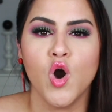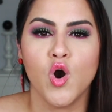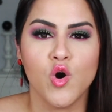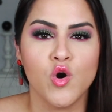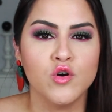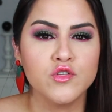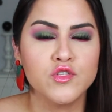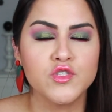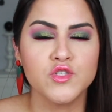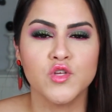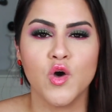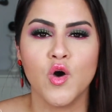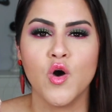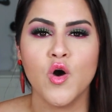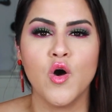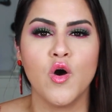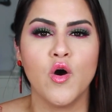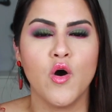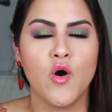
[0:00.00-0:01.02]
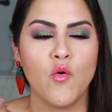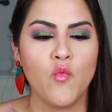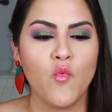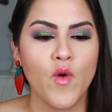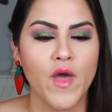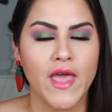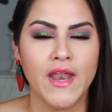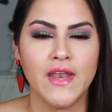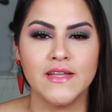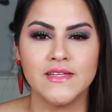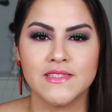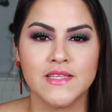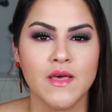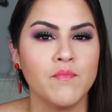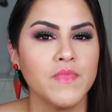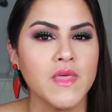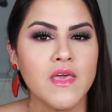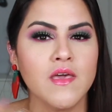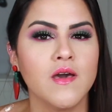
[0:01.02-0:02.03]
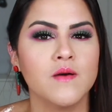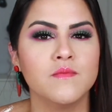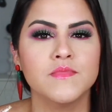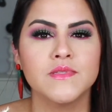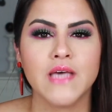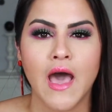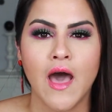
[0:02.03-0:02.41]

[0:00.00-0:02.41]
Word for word: Also, when something comes